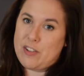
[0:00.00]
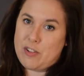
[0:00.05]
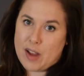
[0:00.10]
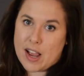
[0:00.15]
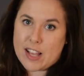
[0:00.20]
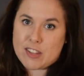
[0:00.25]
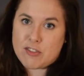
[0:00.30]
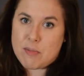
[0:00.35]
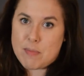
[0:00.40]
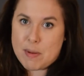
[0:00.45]
Do you
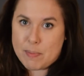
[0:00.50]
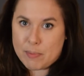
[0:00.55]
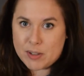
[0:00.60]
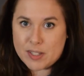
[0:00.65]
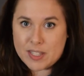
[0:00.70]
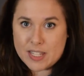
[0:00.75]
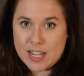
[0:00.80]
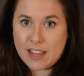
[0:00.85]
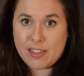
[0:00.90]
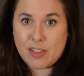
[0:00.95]
guys remember
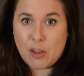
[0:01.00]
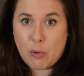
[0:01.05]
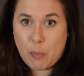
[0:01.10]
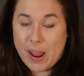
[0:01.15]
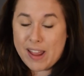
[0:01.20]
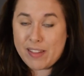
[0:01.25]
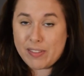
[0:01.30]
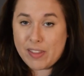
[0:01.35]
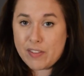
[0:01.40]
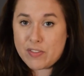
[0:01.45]
seeing the
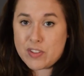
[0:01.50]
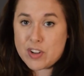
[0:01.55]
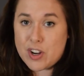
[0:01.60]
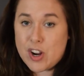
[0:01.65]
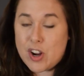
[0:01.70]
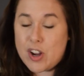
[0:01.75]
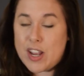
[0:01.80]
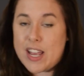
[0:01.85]
weightlifter?